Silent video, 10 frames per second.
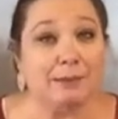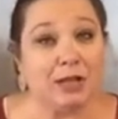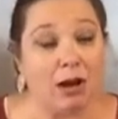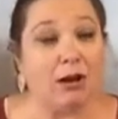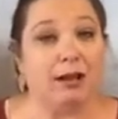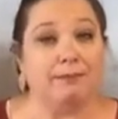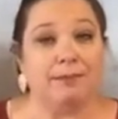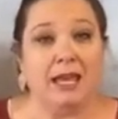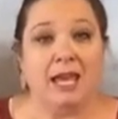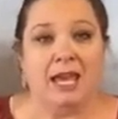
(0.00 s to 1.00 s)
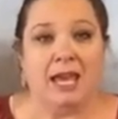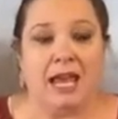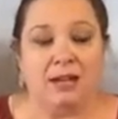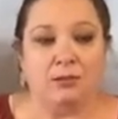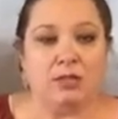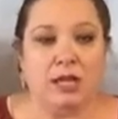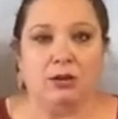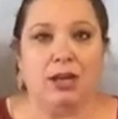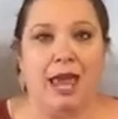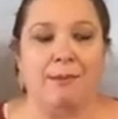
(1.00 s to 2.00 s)
time, and it will tell
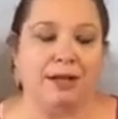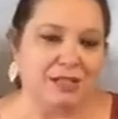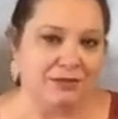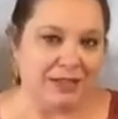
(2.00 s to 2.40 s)
you how much of